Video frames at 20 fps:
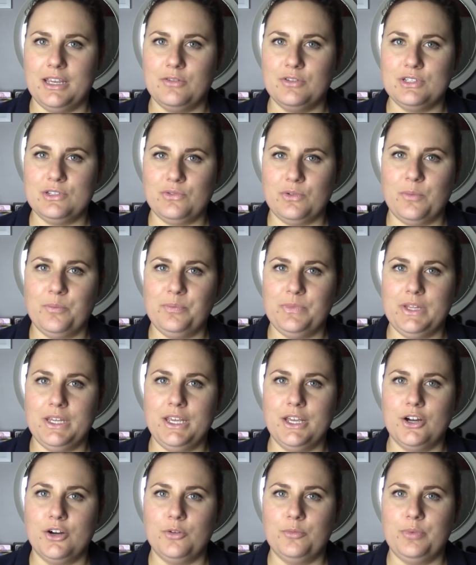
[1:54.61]
It was from
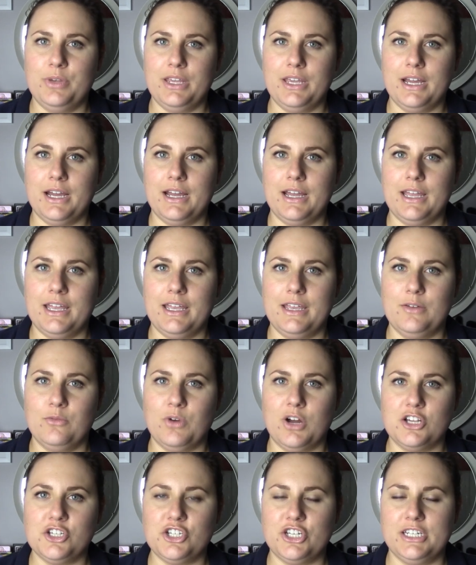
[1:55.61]
the O P I
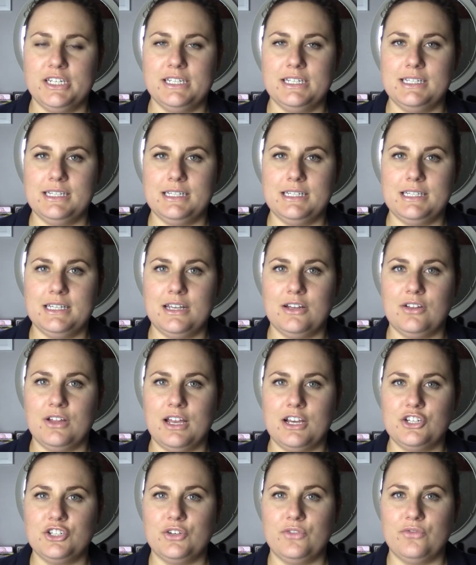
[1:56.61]
Washington D C
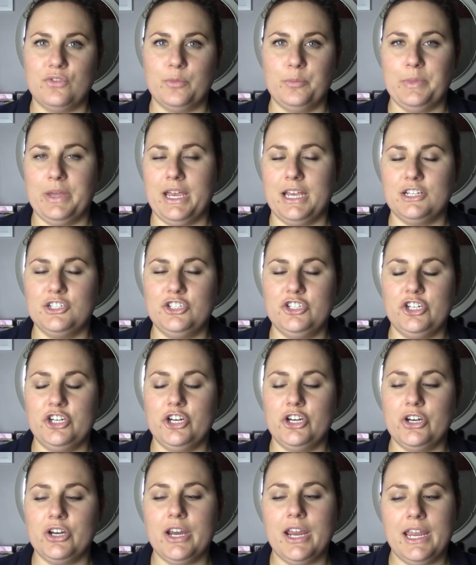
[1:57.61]
collection from last
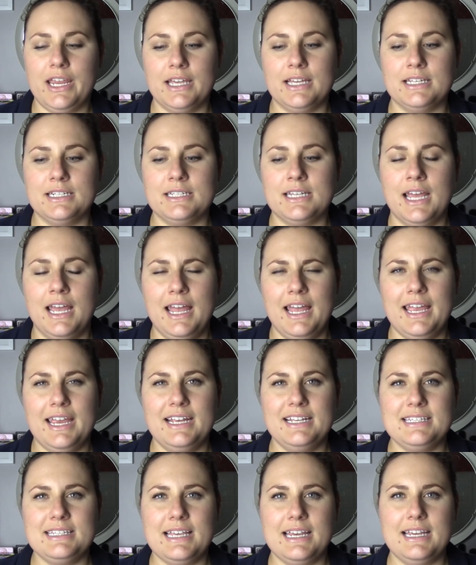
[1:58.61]
year, and
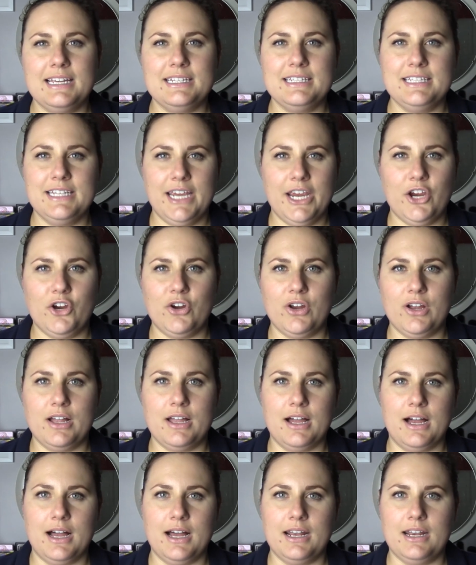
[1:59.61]
it's like a
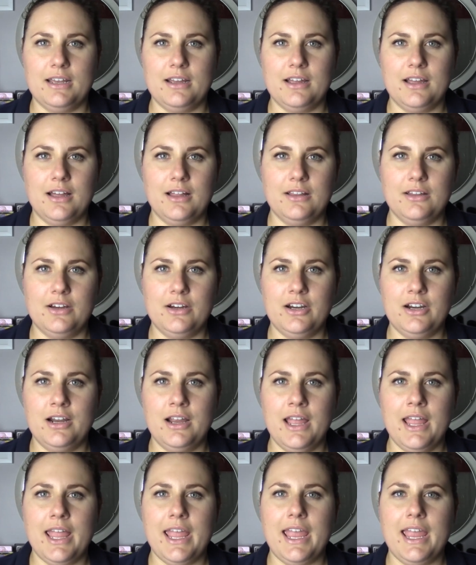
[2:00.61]
terracotta color,
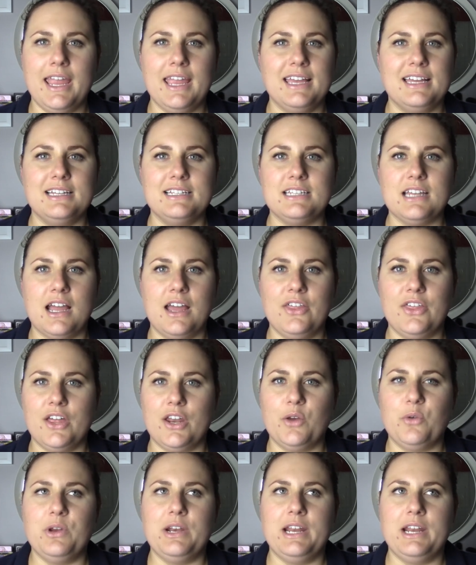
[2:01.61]
and I thought I would